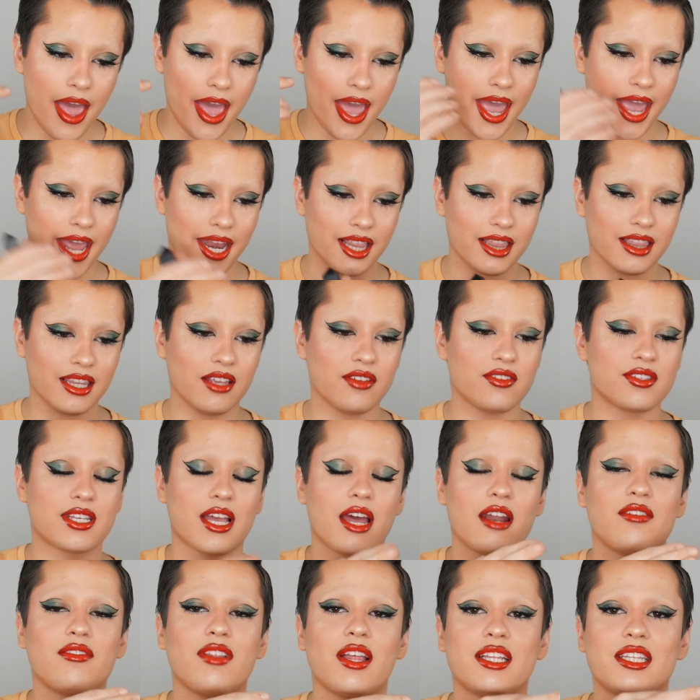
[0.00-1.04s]
it leaves kind
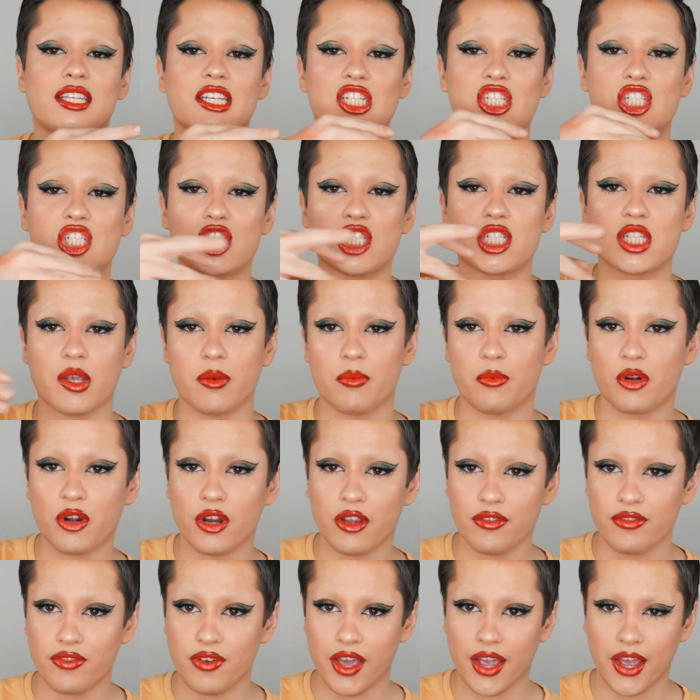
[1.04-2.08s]
of like this shimmery
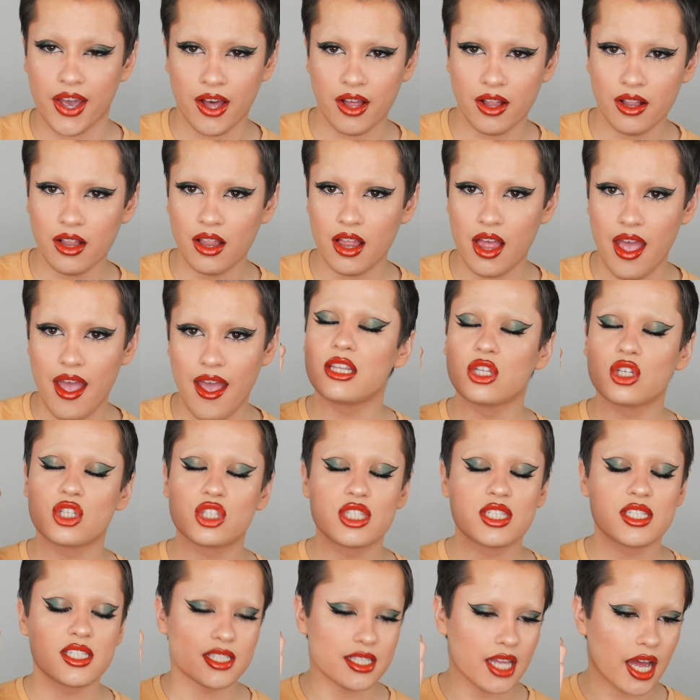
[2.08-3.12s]
veil. It looks
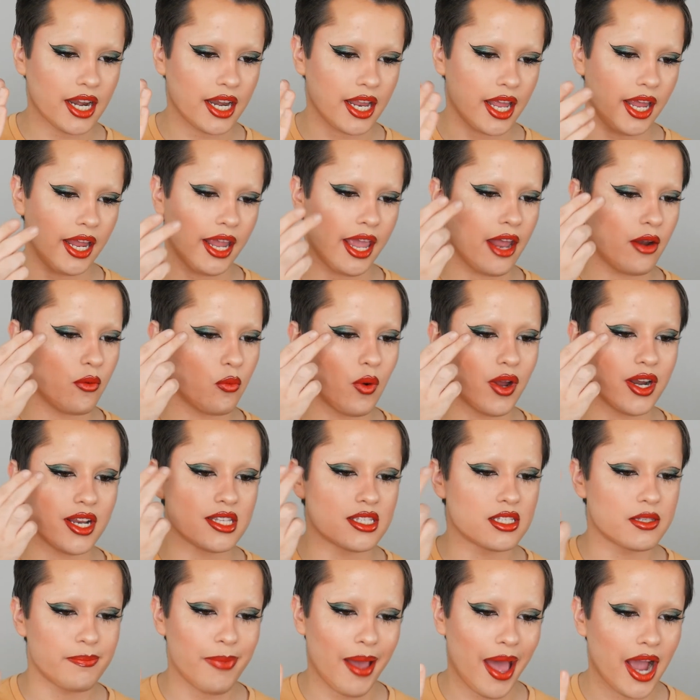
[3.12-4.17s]
stunning, and when
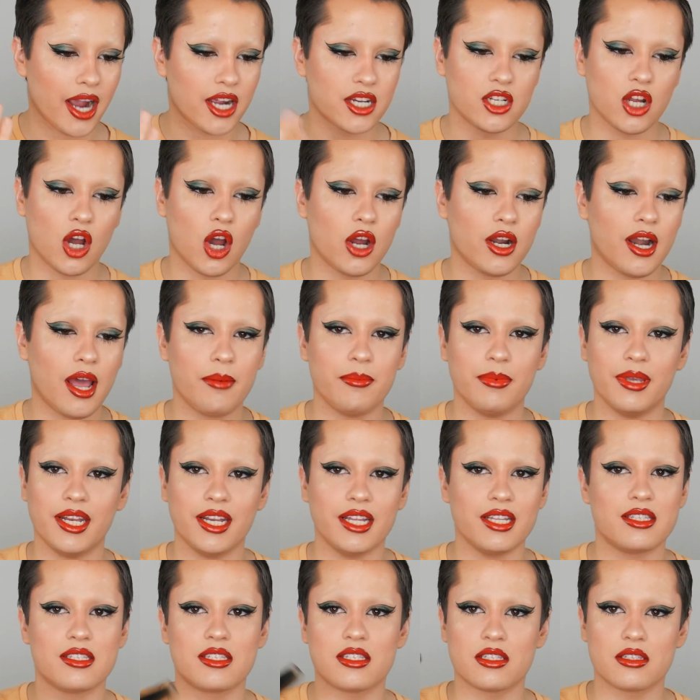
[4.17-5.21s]
it's packed on, I mean,
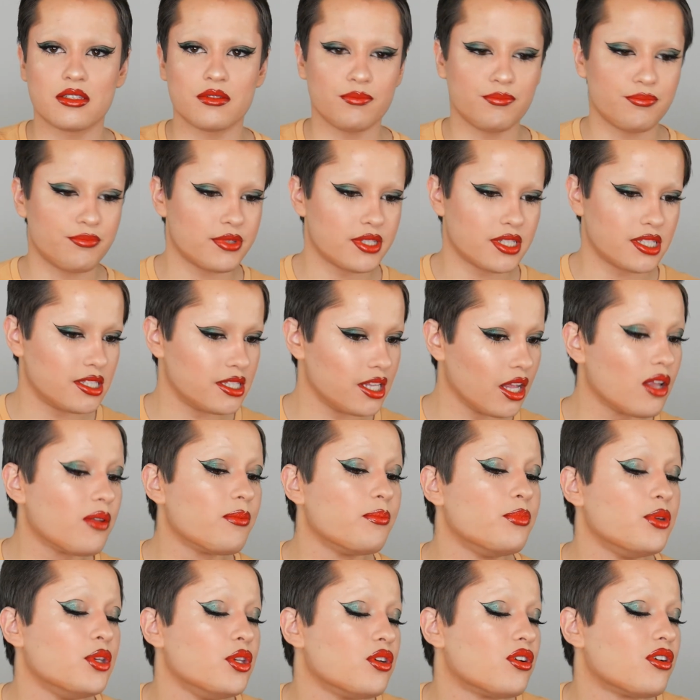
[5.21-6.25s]
it's still
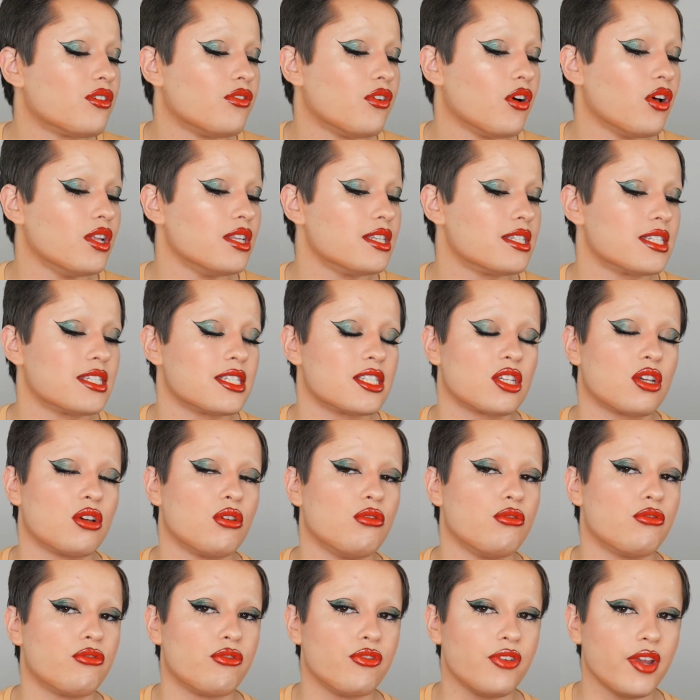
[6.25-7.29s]
beautiful. It's this
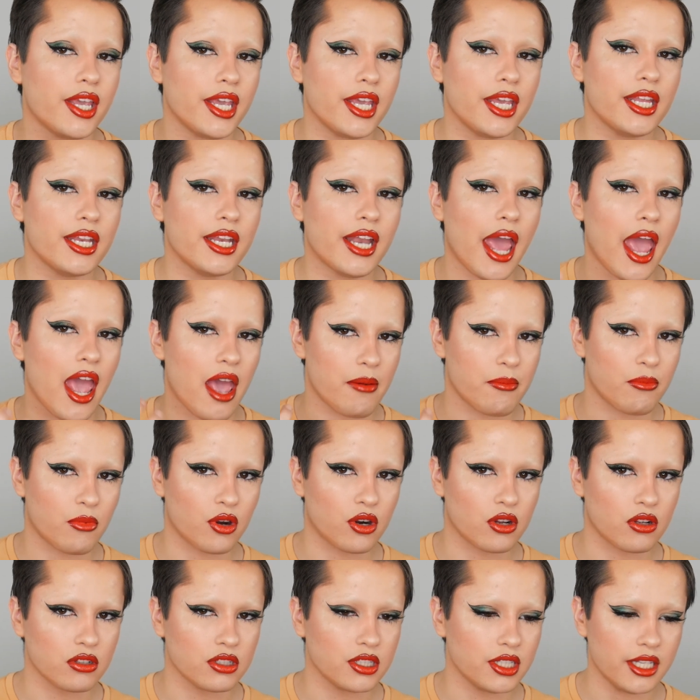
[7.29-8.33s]
green,
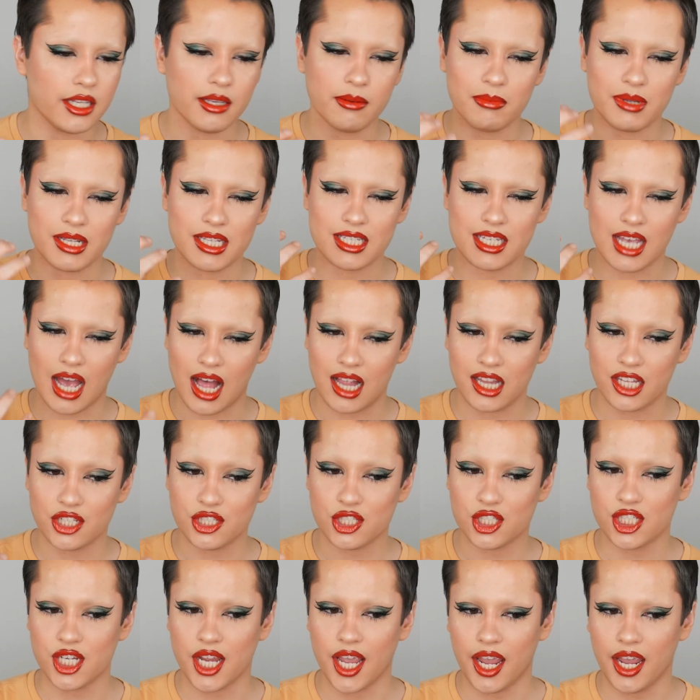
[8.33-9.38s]
emeraldy, metallic
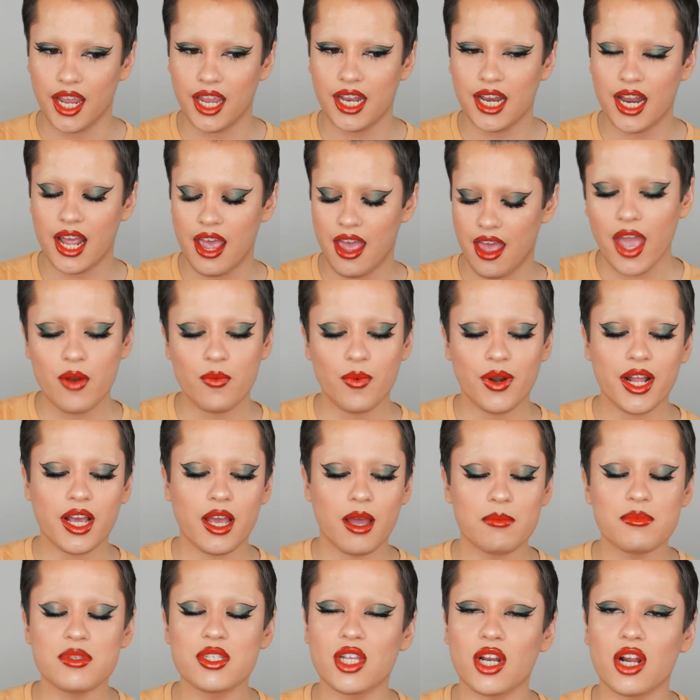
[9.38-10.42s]
shade. And when it
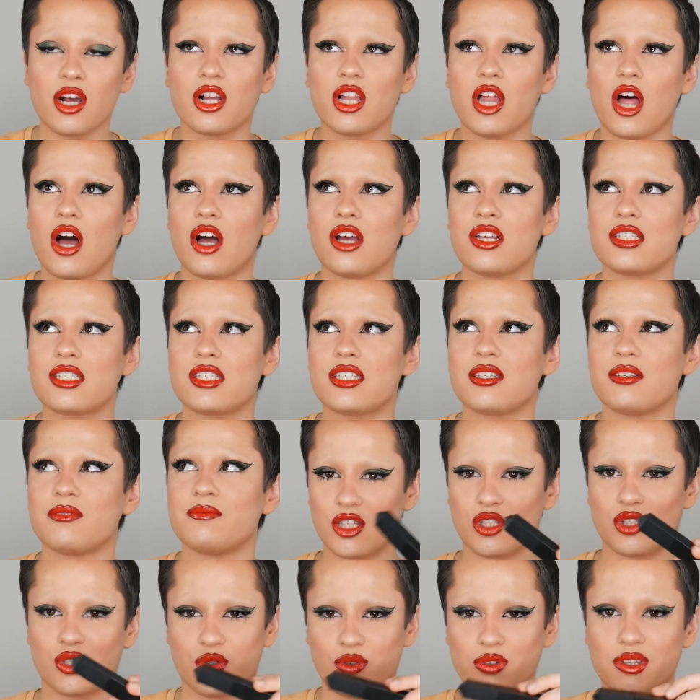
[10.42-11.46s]
comes to the gloss, it
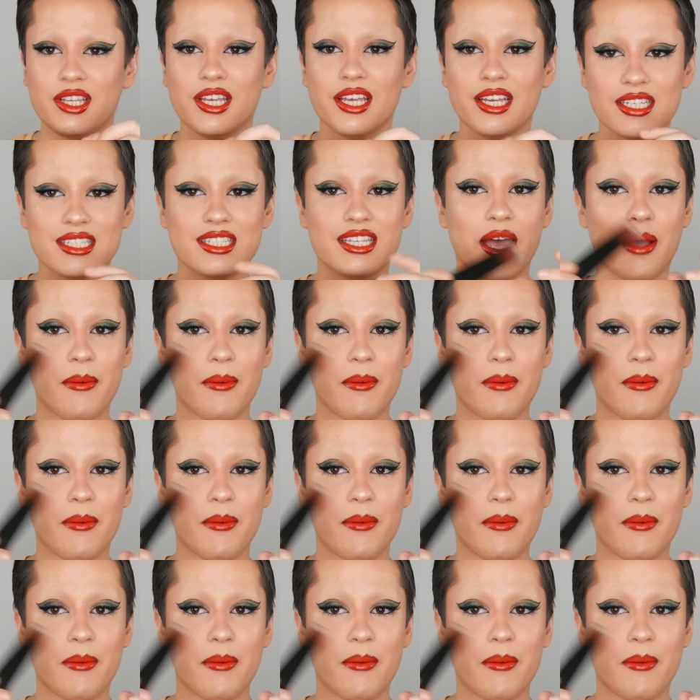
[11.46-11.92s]
truly is